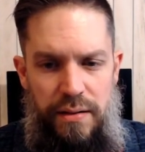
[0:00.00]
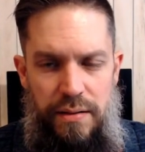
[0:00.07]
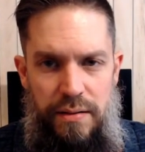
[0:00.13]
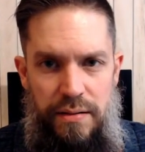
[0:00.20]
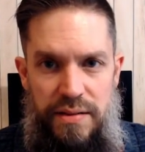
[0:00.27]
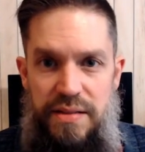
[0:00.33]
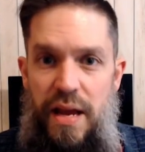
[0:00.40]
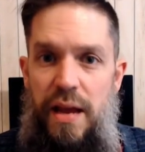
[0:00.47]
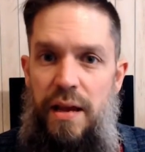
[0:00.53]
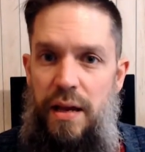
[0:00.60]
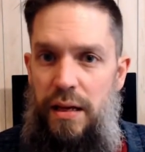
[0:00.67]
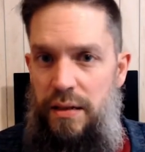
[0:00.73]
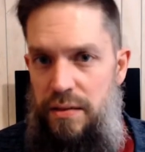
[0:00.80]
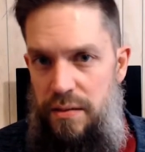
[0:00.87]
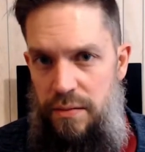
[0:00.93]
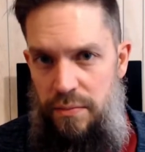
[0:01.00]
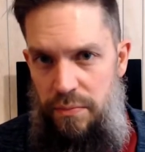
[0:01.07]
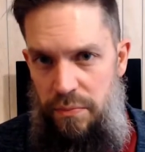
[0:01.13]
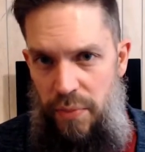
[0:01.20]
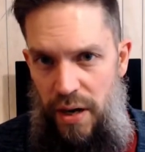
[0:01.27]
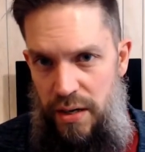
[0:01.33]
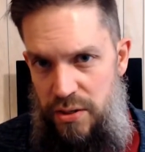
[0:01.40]
sayings
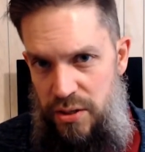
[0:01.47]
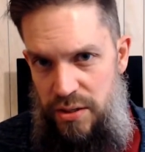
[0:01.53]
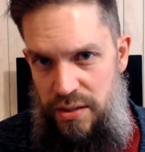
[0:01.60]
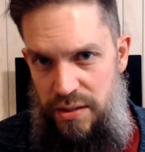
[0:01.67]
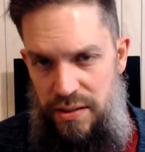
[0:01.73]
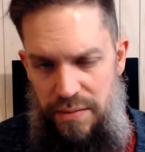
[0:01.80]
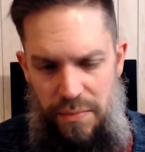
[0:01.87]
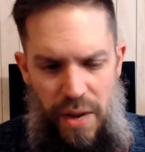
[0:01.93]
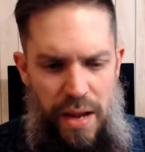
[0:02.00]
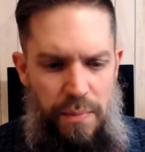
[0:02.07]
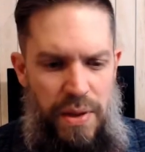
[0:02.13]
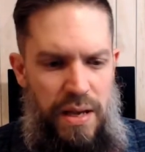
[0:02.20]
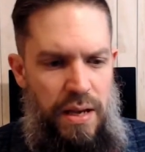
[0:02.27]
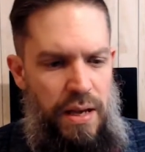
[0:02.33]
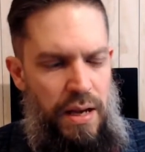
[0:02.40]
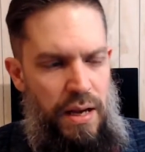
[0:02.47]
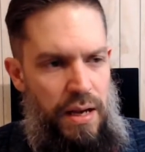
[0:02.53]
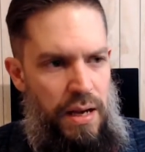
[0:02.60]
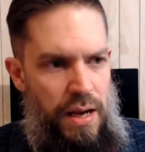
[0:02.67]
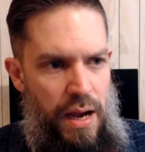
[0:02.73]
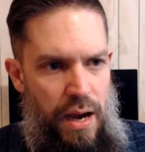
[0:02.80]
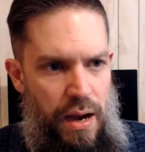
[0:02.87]
by Jesus. And maybe
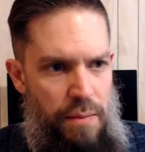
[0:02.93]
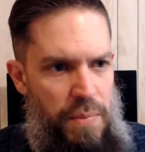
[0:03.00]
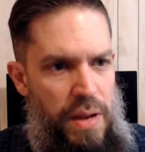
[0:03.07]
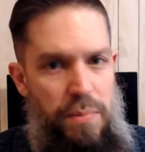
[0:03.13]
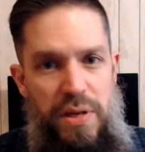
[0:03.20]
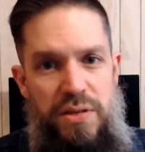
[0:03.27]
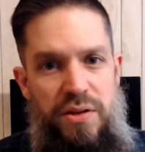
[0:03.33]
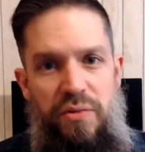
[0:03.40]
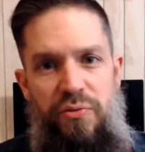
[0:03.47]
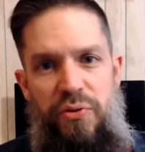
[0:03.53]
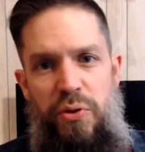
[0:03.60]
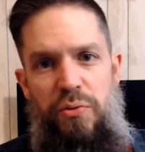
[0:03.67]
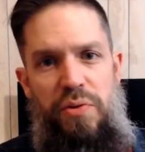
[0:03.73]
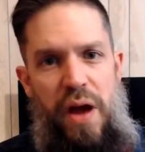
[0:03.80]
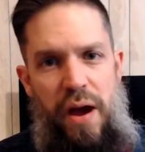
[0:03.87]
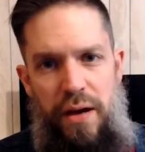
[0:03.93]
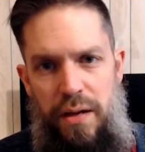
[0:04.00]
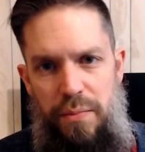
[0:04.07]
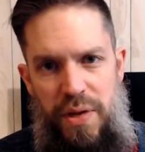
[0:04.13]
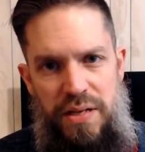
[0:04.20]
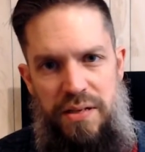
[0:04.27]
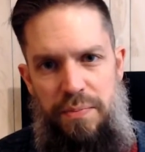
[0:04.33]
it's a few
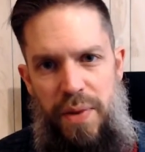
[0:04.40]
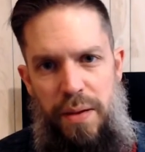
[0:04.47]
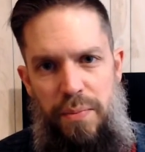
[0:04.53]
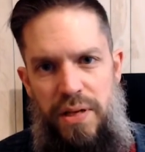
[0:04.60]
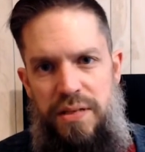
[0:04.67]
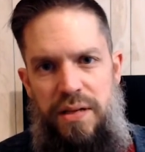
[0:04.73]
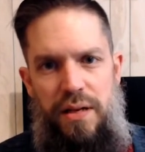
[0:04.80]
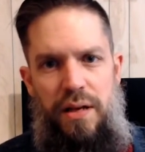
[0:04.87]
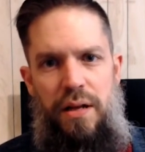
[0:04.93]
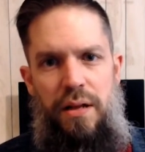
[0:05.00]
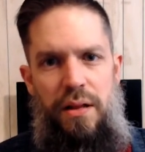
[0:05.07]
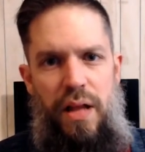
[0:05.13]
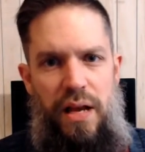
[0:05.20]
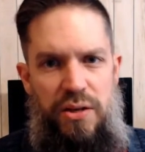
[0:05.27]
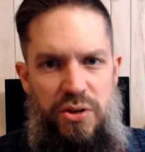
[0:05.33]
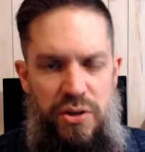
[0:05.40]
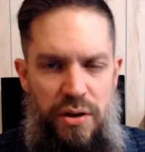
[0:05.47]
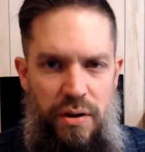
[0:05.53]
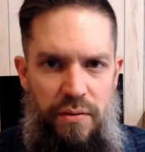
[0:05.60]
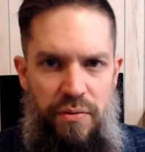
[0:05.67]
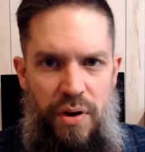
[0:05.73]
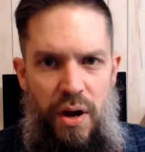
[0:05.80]
documents, maybe it's a collection
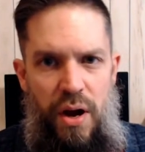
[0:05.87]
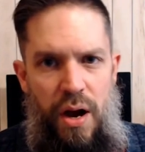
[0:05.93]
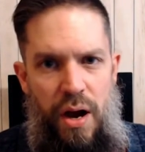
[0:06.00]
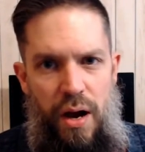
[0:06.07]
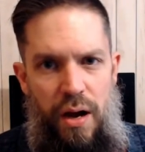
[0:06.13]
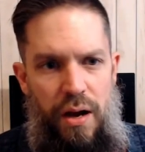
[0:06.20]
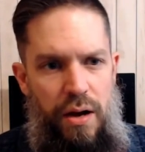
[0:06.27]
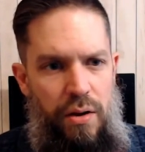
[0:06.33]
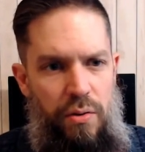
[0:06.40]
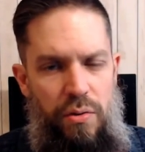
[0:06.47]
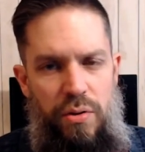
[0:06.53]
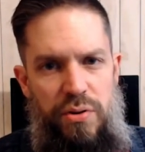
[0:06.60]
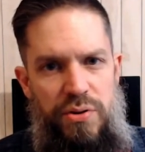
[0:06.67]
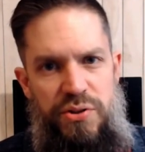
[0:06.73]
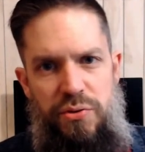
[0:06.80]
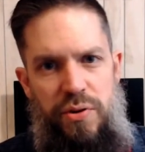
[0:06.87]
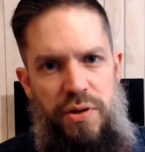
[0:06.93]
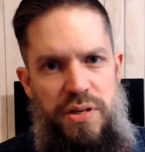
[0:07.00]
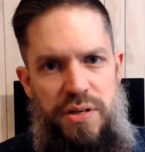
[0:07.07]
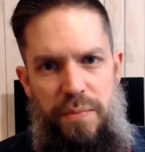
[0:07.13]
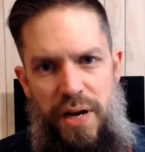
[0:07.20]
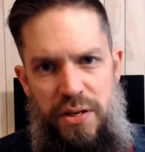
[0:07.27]
of oral
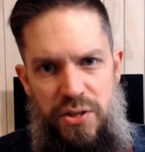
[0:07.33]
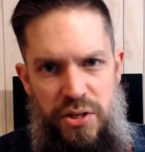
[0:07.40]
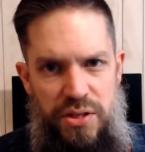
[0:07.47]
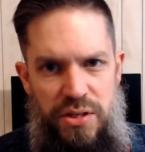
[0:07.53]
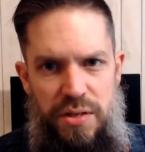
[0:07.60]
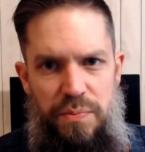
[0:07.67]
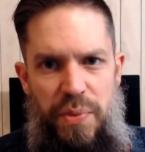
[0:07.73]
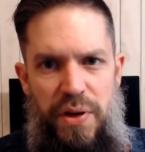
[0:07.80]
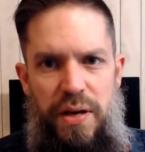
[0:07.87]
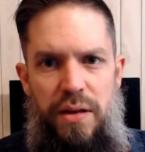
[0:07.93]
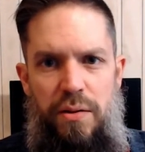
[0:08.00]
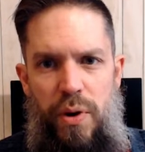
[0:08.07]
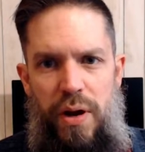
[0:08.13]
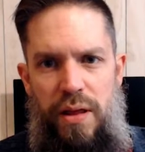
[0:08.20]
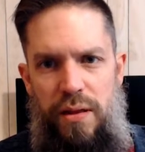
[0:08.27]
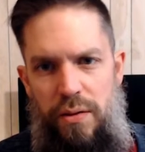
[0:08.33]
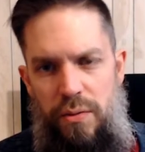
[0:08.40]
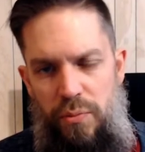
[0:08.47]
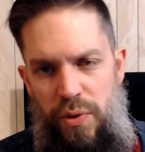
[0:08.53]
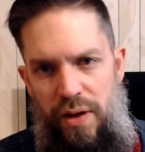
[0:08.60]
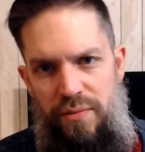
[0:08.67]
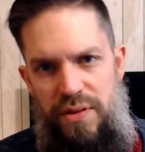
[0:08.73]
stories about Jesus, but either way,
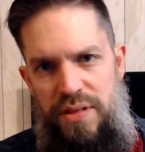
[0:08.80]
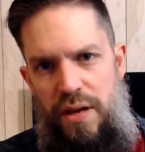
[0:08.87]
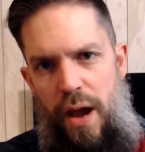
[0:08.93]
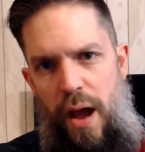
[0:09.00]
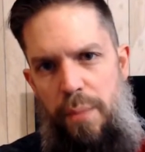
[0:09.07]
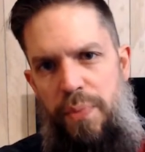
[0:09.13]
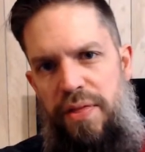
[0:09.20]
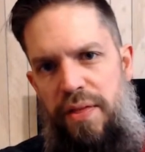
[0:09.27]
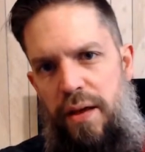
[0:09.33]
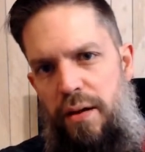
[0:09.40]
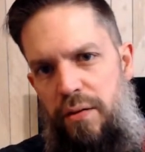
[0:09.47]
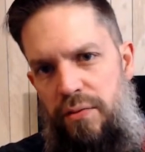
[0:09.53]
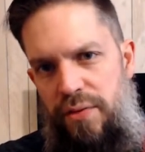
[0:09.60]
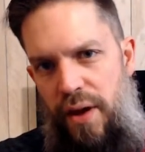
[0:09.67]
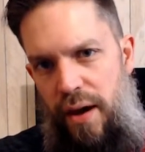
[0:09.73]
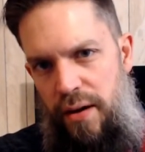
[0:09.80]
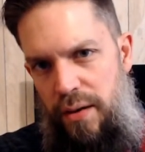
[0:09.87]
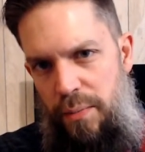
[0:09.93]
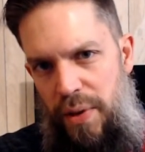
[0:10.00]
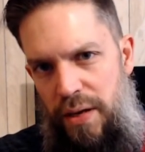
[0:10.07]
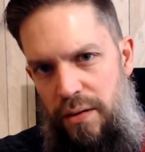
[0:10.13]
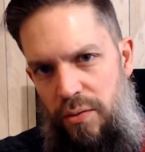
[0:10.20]
we have this hypothetical
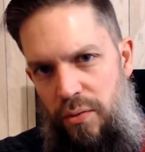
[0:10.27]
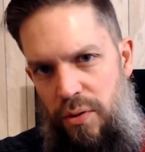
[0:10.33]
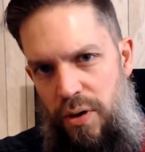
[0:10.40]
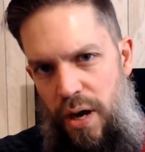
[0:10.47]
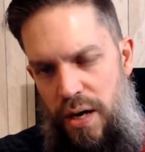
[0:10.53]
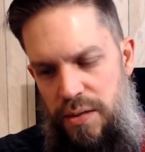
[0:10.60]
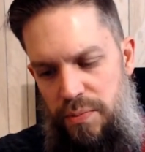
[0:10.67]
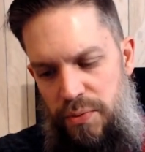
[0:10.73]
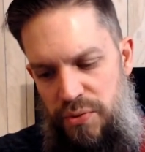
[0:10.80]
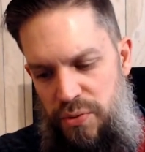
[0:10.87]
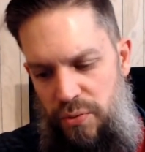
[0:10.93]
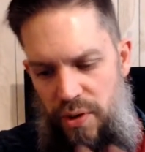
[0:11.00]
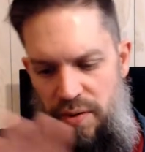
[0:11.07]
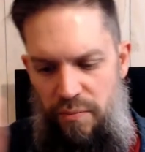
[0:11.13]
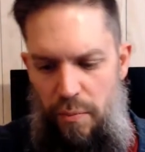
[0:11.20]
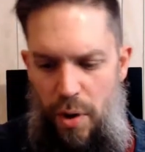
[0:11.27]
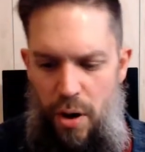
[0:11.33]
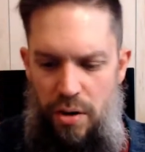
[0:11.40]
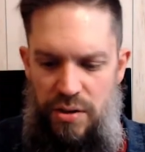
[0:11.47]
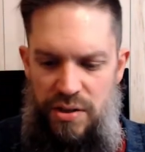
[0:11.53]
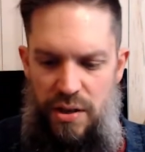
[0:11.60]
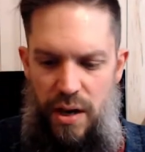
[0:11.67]
document or gospel. So we have
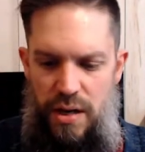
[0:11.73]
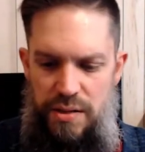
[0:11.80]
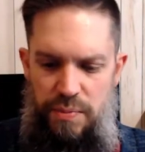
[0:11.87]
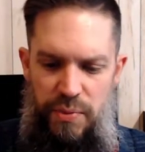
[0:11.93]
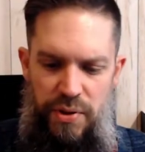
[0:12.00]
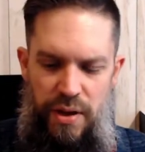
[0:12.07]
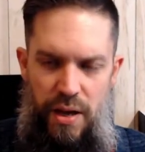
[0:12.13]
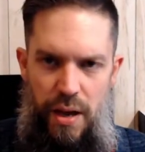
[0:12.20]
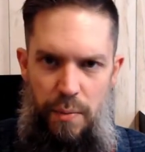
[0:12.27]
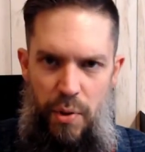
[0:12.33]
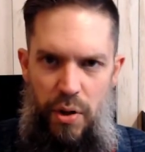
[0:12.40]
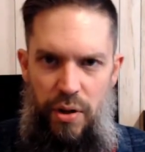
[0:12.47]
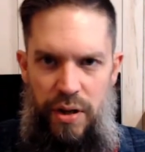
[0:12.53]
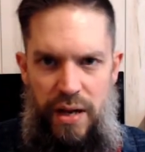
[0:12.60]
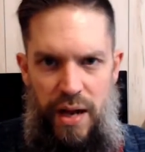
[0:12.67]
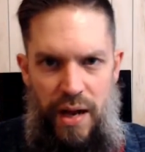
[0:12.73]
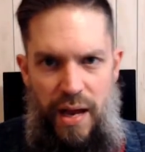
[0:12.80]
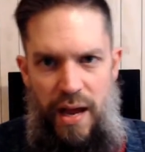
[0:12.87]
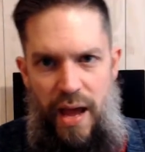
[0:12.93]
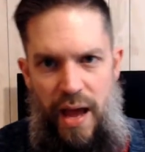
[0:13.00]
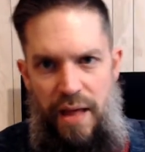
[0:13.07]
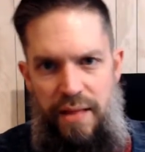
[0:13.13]
Mark's gospel that came early,
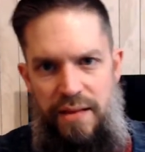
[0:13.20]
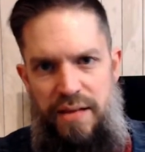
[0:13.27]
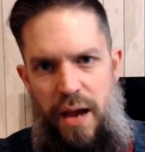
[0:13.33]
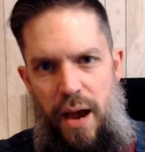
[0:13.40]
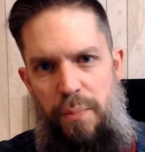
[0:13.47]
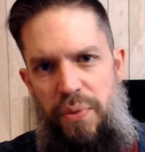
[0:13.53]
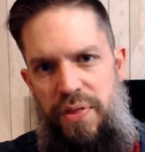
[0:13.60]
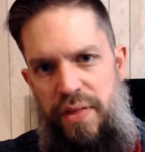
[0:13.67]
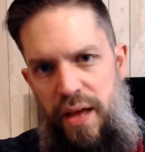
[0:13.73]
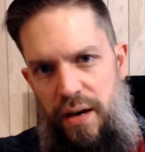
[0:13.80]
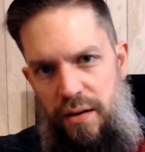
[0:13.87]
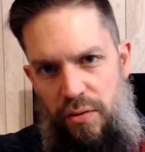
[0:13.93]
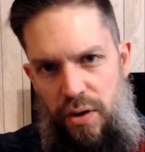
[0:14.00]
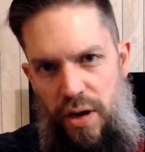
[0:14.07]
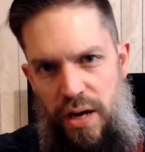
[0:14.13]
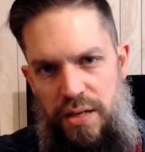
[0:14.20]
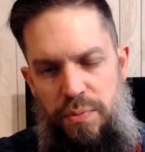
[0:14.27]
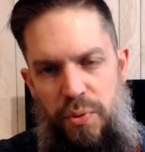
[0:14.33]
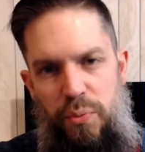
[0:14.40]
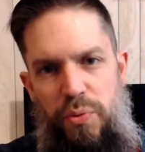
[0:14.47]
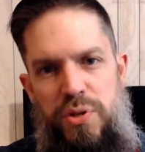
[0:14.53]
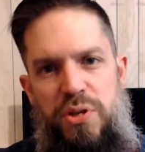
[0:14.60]
and this hypothetical
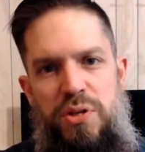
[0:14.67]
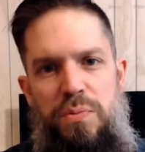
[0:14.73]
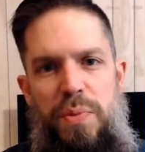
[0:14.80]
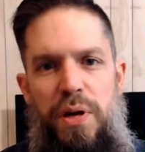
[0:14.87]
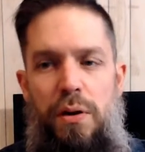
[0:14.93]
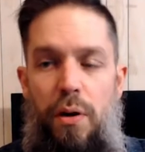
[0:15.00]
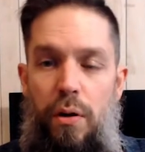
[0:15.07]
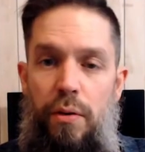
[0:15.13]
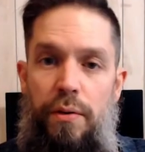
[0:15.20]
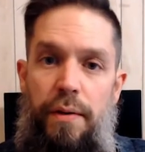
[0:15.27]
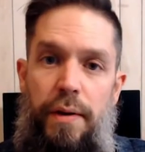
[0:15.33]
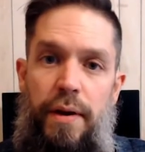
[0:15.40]
gospel, which has been called